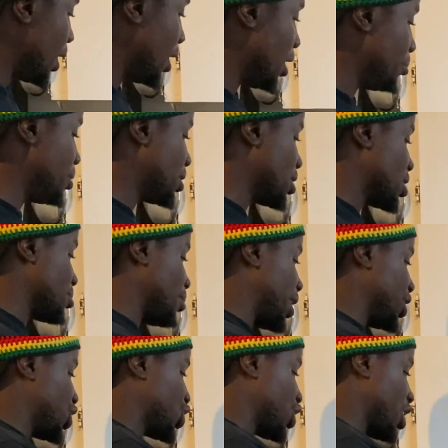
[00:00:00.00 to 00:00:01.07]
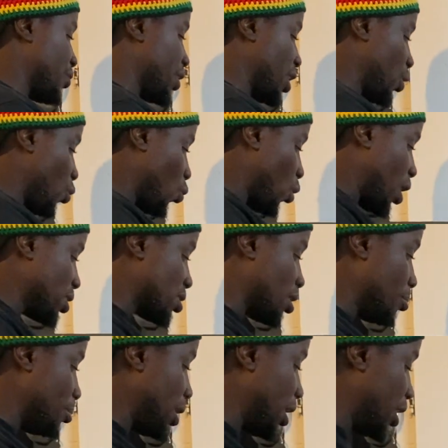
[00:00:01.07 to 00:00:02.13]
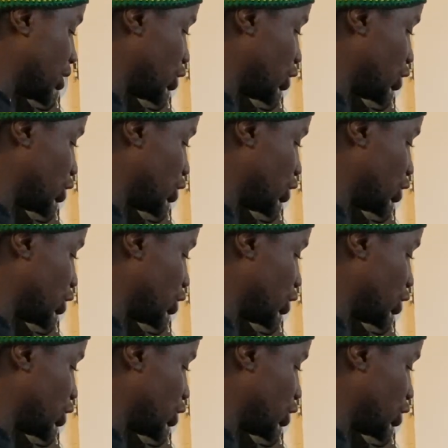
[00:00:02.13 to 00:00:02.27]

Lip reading: This is my cherry watermelon